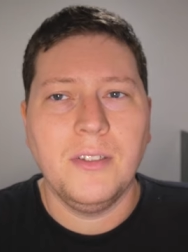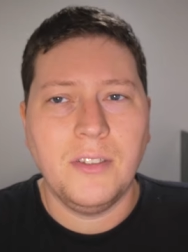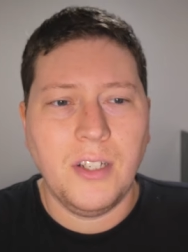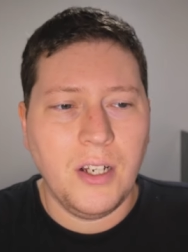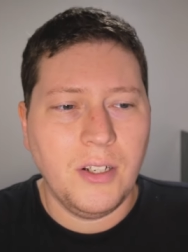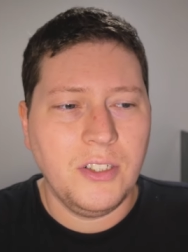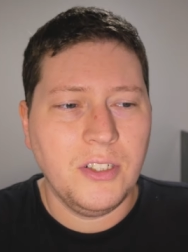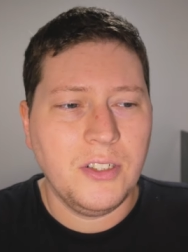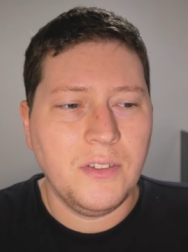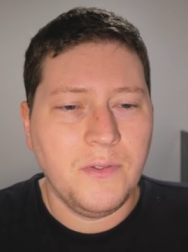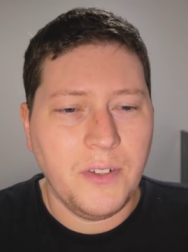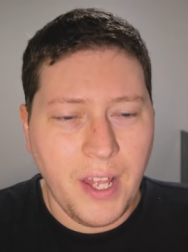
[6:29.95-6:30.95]
So
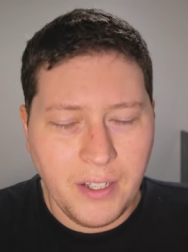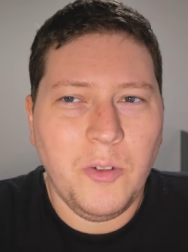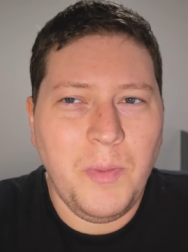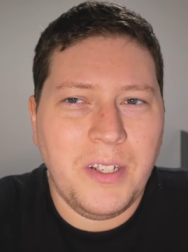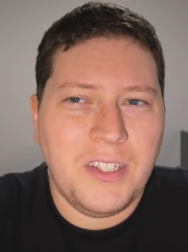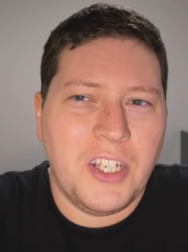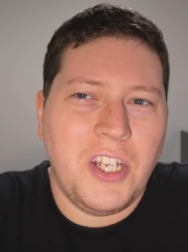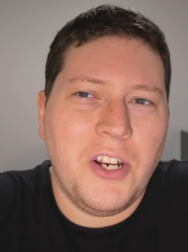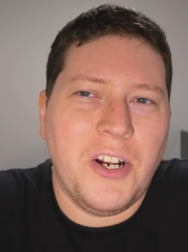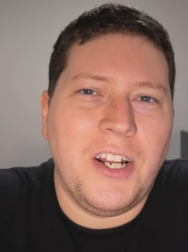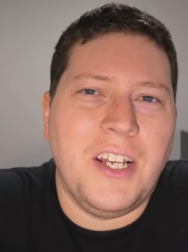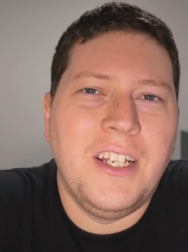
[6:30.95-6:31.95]
just for that little bit of
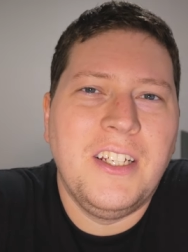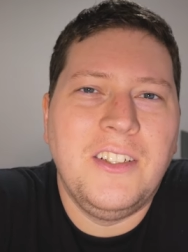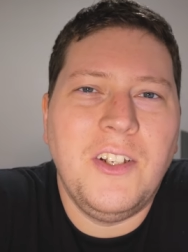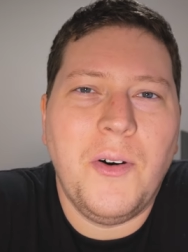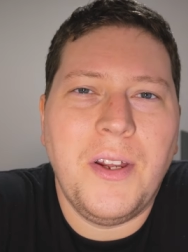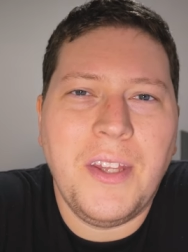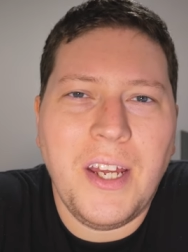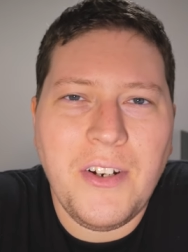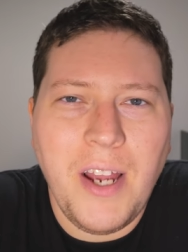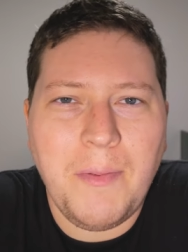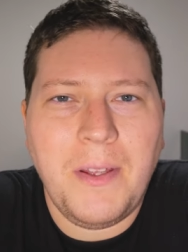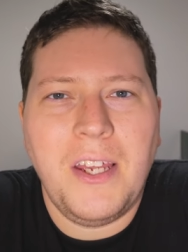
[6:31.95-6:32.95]
security, knowing that
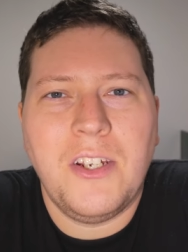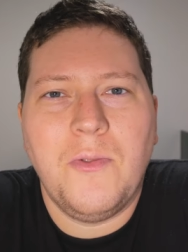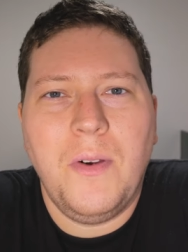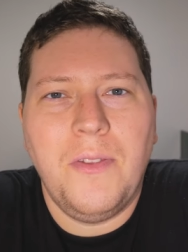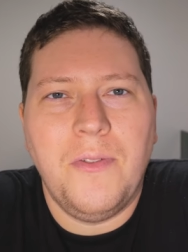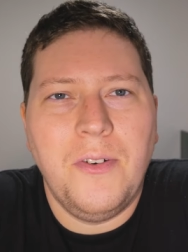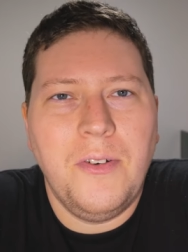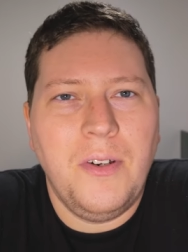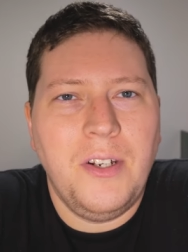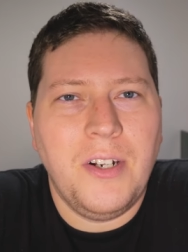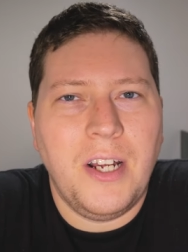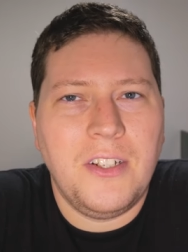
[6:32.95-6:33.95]
your application went through
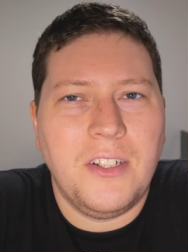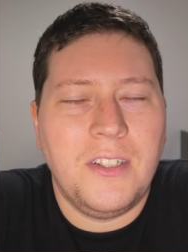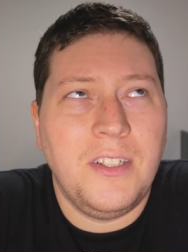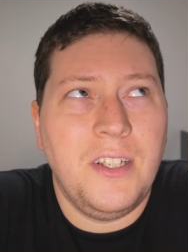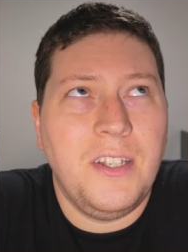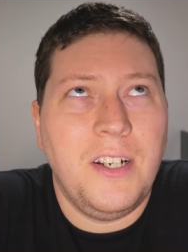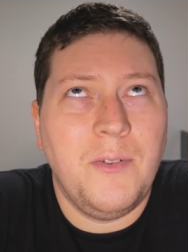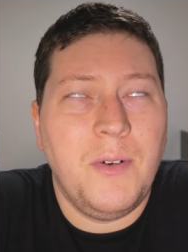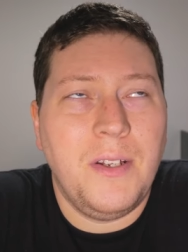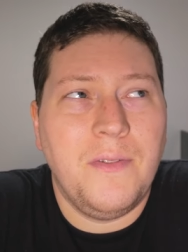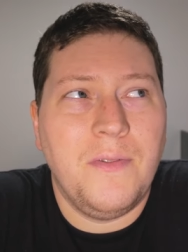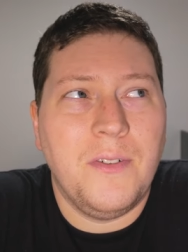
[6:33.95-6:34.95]
and you're not just sitting there
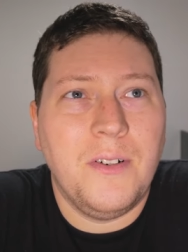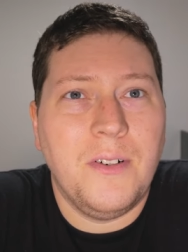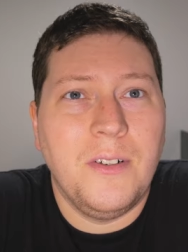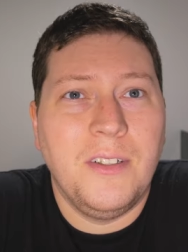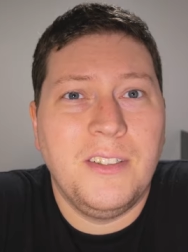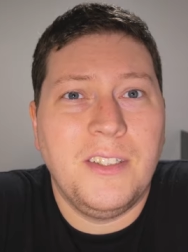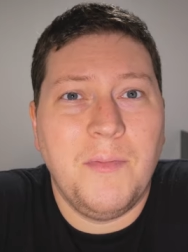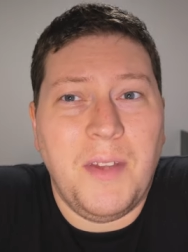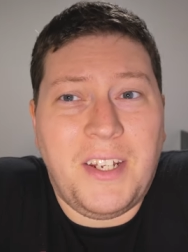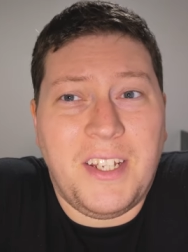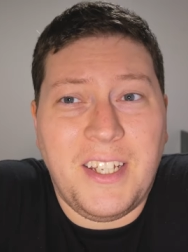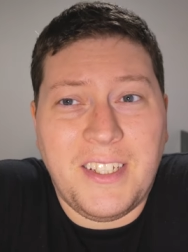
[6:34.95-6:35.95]
waiting for something
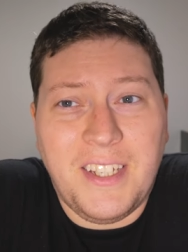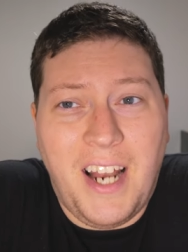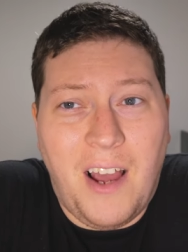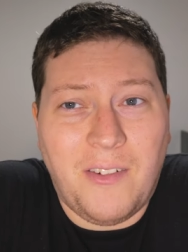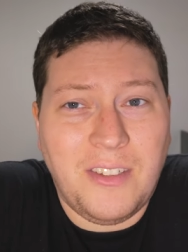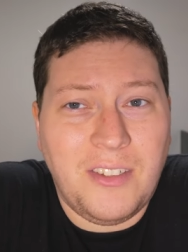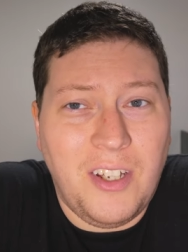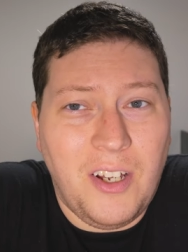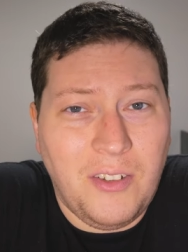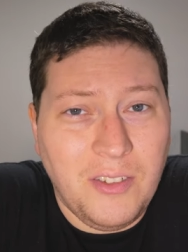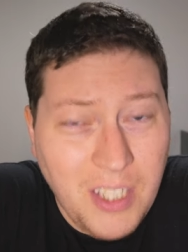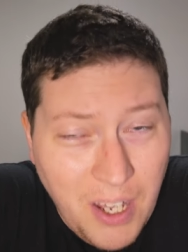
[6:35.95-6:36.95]
that didn't get sent out.
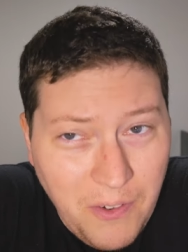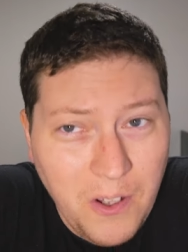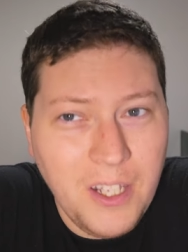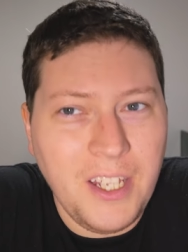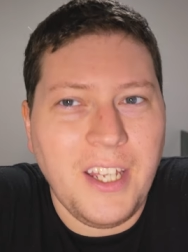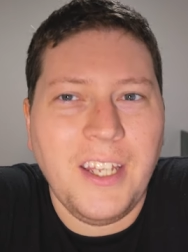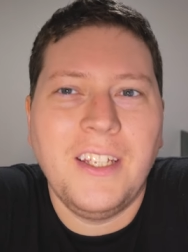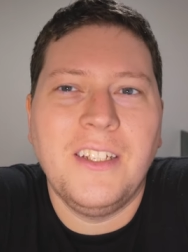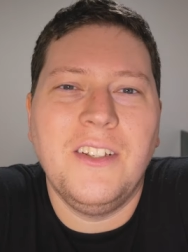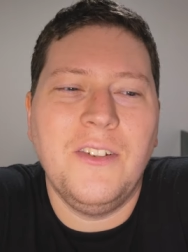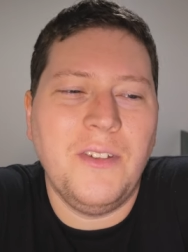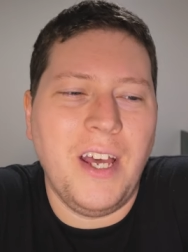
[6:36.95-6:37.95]
So definitely
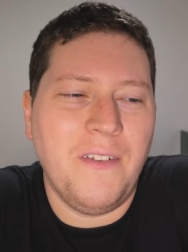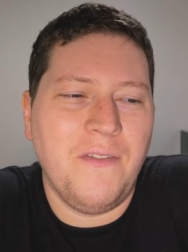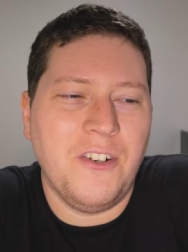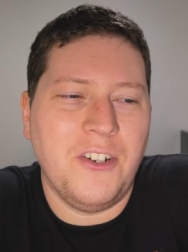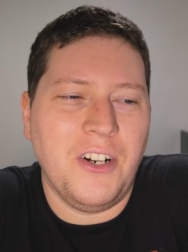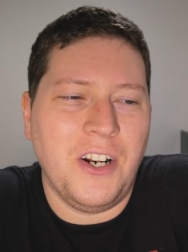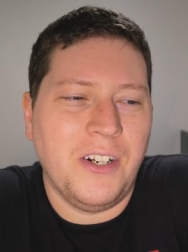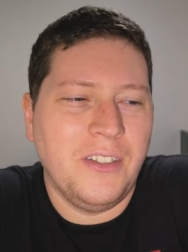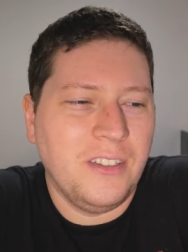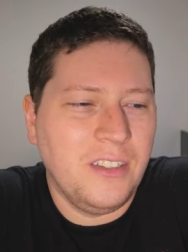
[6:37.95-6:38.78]
do that for sure.